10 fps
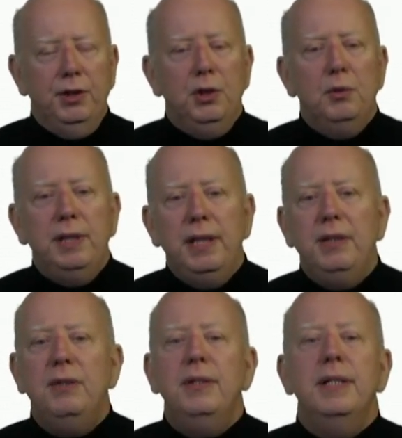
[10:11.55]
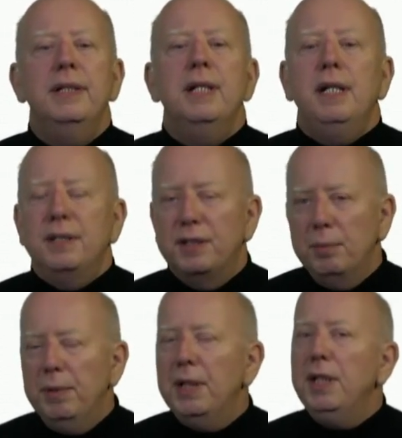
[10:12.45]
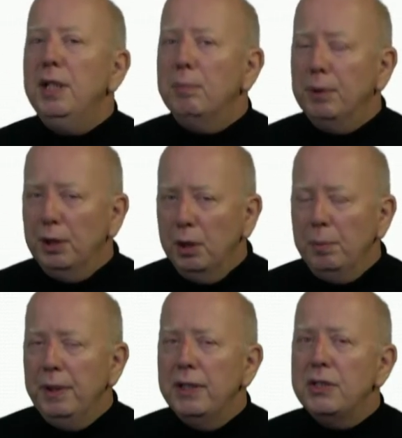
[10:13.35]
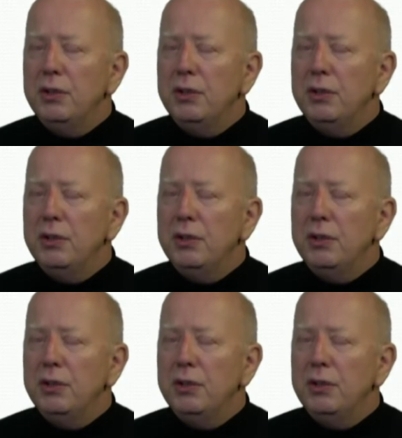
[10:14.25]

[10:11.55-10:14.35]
you need to then submit the appropriate